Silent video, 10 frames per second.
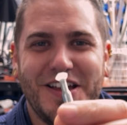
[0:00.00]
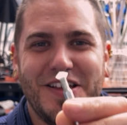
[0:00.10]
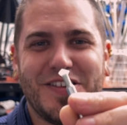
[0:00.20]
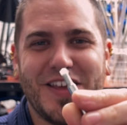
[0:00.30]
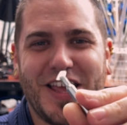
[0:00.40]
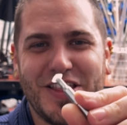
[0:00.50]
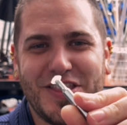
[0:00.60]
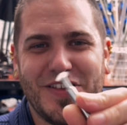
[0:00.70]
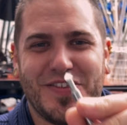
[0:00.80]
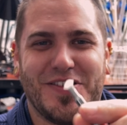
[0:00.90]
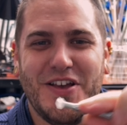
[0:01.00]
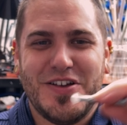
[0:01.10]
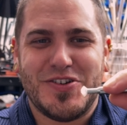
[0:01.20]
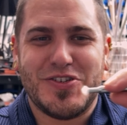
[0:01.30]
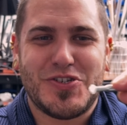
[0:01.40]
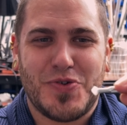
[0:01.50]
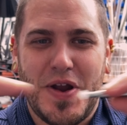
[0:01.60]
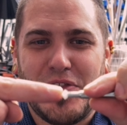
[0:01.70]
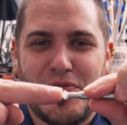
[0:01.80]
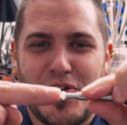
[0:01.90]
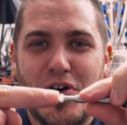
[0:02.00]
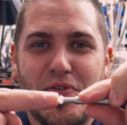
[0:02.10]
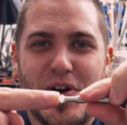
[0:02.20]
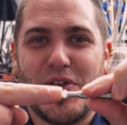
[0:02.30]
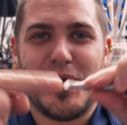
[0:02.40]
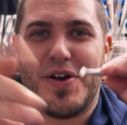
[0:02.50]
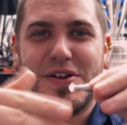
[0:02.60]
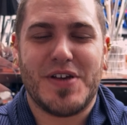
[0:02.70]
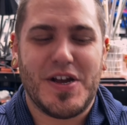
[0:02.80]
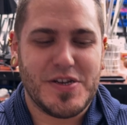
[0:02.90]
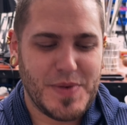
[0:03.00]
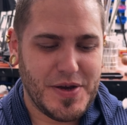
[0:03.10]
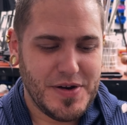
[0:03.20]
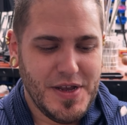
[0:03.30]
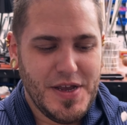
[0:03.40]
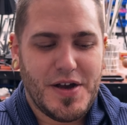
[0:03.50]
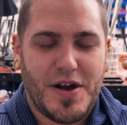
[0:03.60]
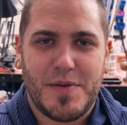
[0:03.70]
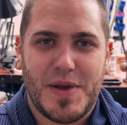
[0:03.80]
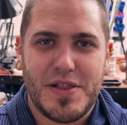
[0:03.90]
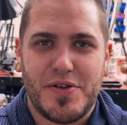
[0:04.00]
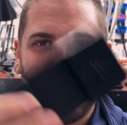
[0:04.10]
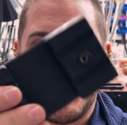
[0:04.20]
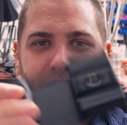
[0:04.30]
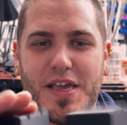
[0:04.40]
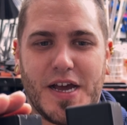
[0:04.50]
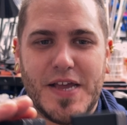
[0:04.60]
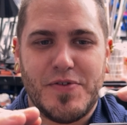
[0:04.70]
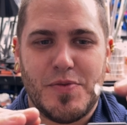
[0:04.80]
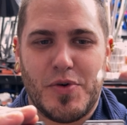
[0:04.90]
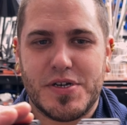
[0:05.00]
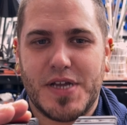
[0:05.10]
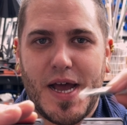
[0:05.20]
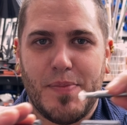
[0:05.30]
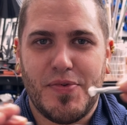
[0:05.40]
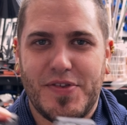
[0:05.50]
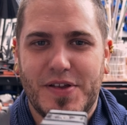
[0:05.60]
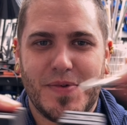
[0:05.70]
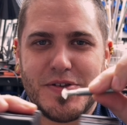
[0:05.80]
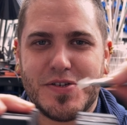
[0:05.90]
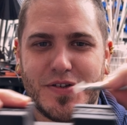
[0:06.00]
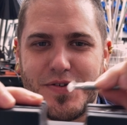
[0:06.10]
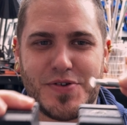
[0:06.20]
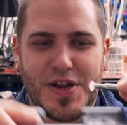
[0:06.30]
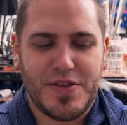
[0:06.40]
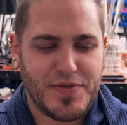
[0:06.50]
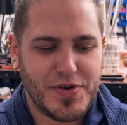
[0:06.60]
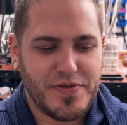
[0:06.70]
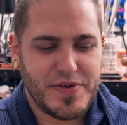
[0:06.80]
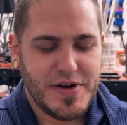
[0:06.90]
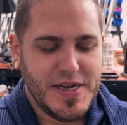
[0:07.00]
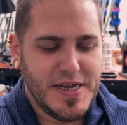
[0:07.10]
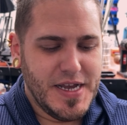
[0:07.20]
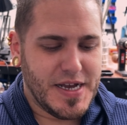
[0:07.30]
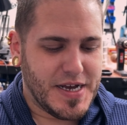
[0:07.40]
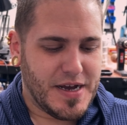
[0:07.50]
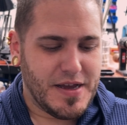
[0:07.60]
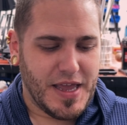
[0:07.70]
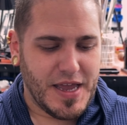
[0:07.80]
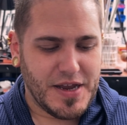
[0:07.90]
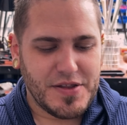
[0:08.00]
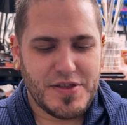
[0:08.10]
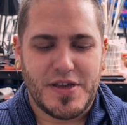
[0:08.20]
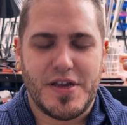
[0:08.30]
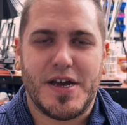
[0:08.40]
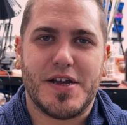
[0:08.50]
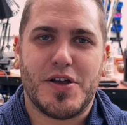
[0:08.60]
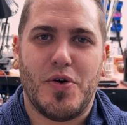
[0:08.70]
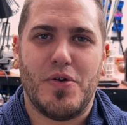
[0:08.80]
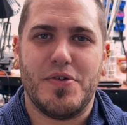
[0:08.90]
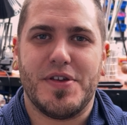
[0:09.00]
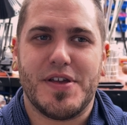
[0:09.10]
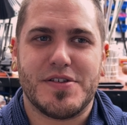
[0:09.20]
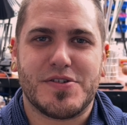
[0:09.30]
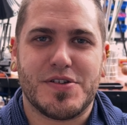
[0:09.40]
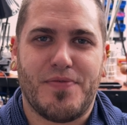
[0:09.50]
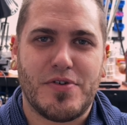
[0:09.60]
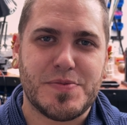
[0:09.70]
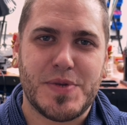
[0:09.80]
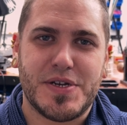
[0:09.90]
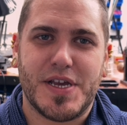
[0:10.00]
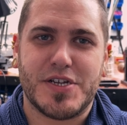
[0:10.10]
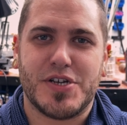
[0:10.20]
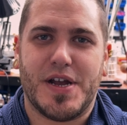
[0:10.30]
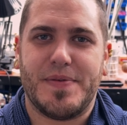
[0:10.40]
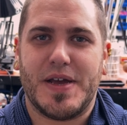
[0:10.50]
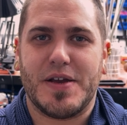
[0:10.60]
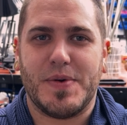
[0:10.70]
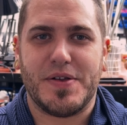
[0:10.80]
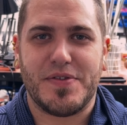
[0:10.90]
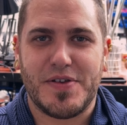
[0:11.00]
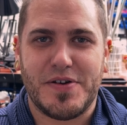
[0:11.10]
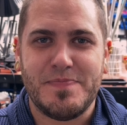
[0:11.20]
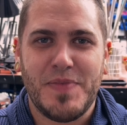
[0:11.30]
to get this just transferred over, as we already talked about on my little thingy. I have no more DOPS in which to transfer over, and the cold has just forced me to take a shot of NyQuil. So